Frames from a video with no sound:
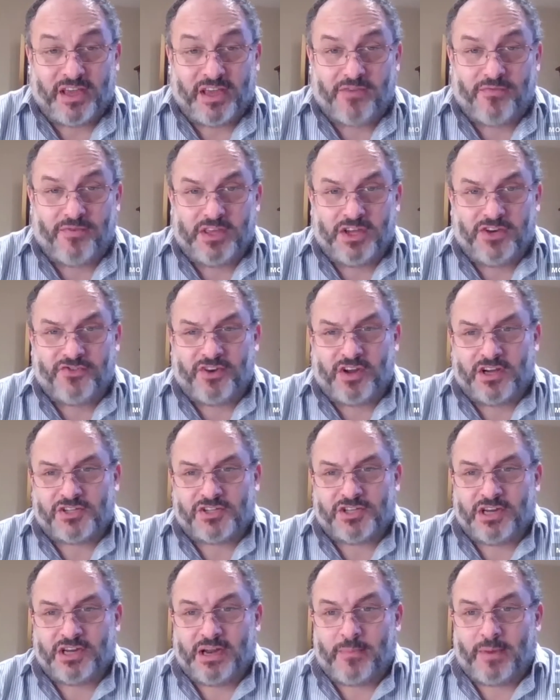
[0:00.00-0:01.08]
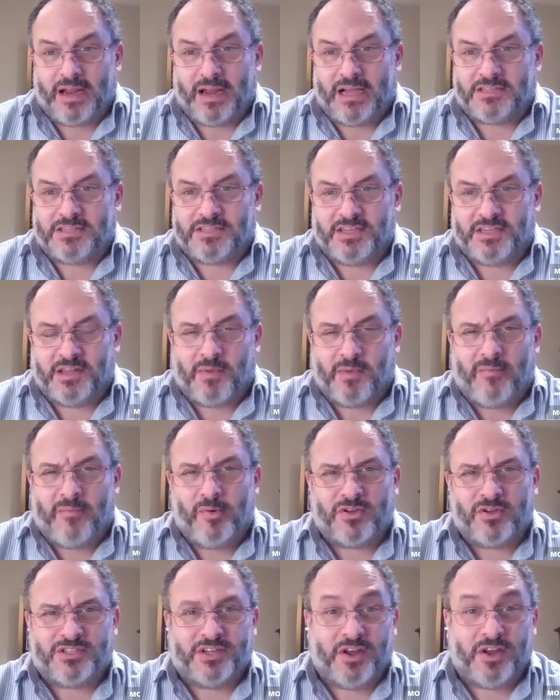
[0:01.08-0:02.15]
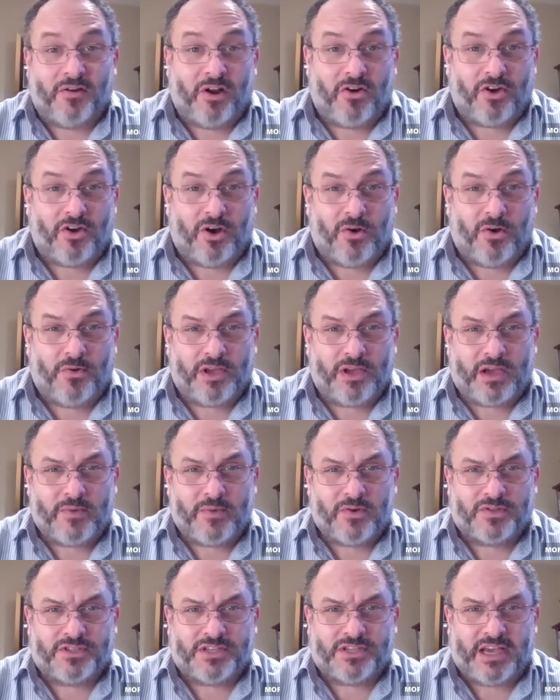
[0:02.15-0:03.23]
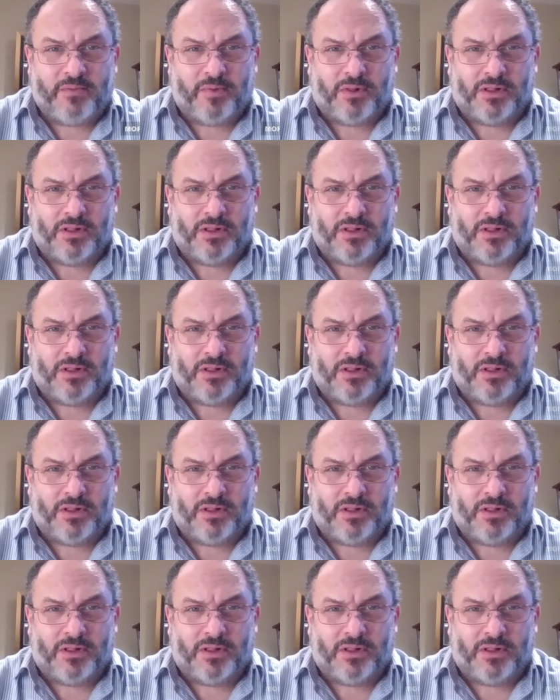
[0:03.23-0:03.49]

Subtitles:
Thank you for the introduction, and I'm glad to see that my books are no longer holding up your table.